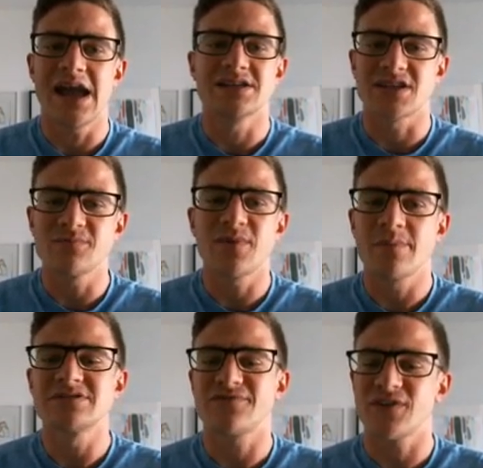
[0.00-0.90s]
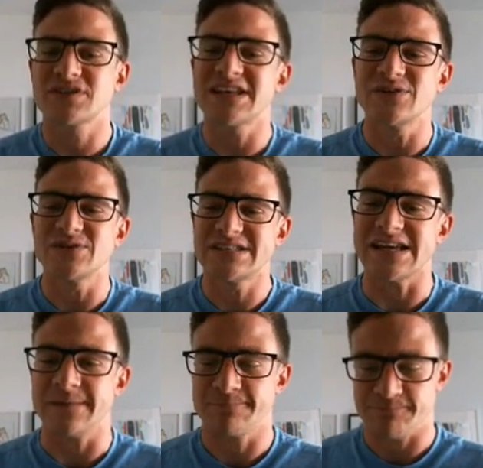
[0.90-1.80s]
Sun Bum is the first thing you
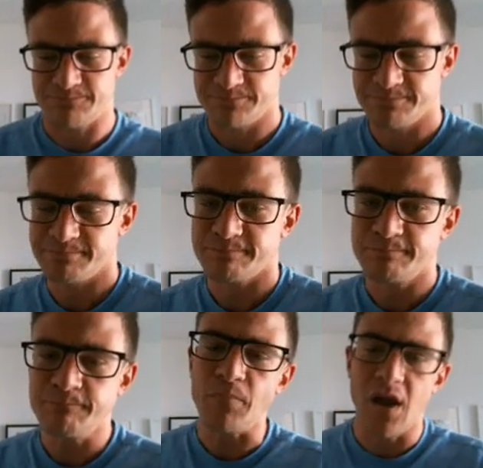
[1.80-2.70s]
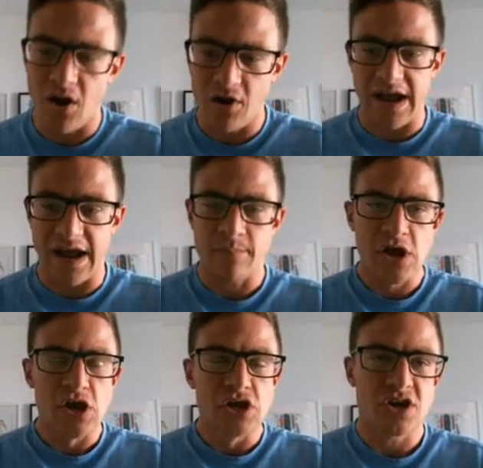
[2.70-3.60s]
see. Okay,
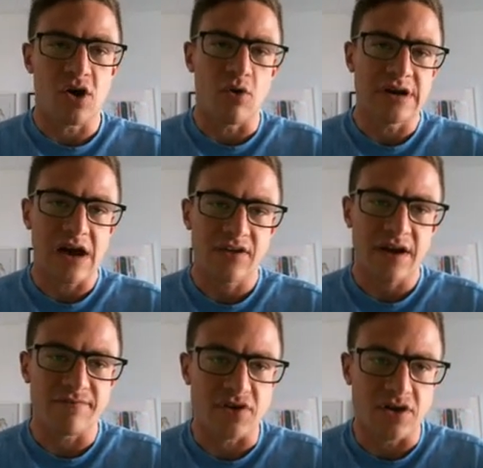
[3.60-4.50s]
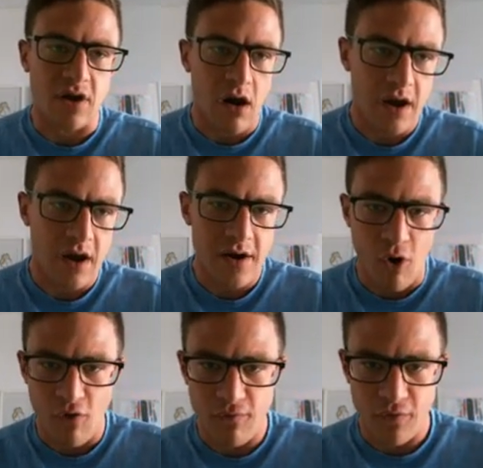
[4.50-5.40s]
so now that I've gone
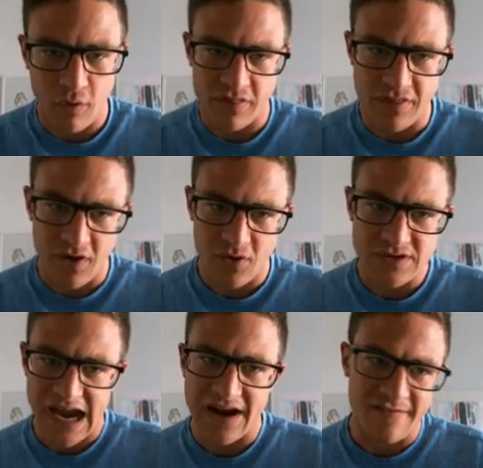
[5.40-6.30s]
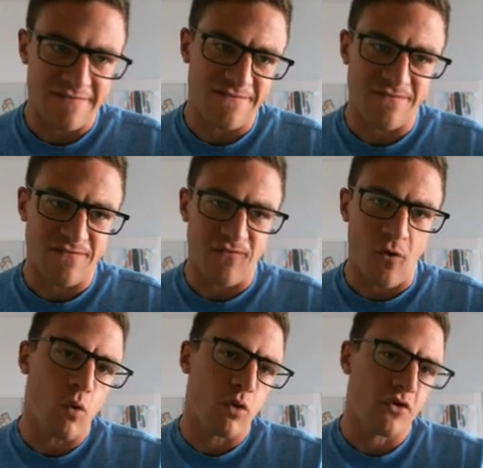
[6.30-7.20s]
over those kind of
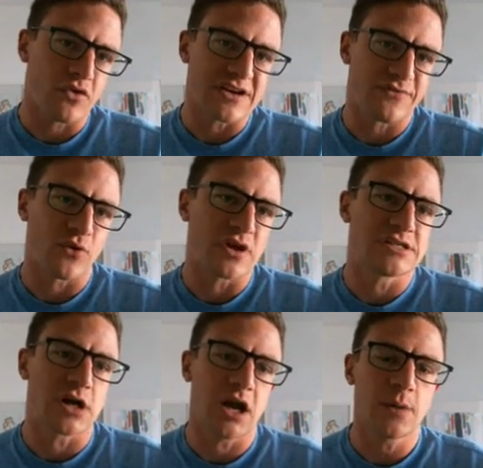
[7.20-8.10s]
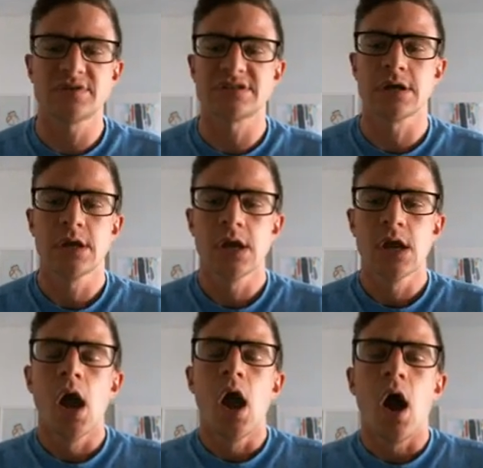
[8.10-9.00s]
four different types
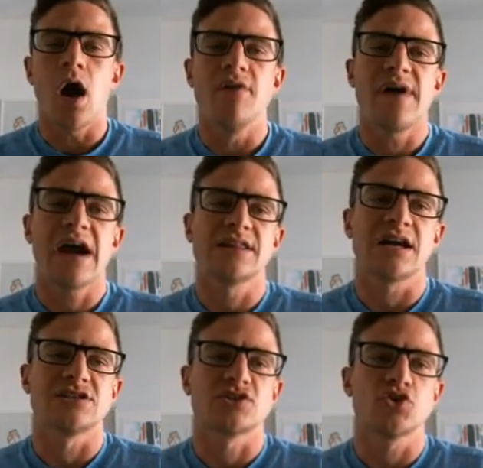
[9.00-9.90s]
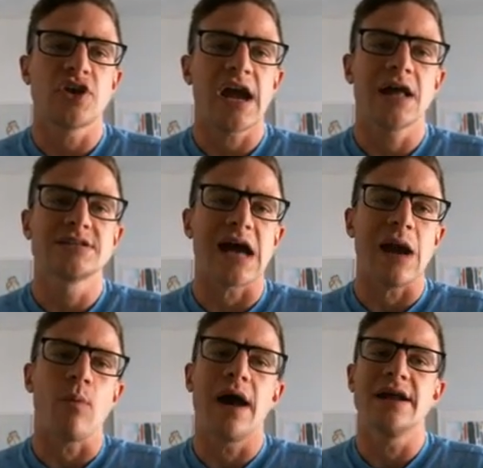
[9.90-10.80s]
of headline search ads, I
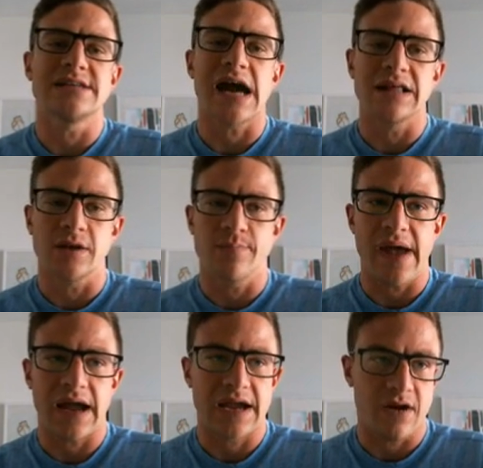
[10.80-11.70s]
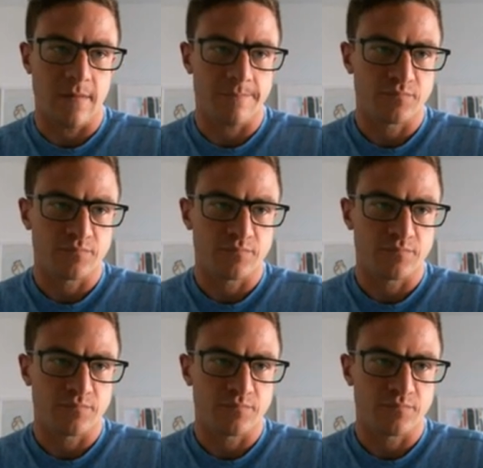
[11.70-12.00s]
want to dial it back here.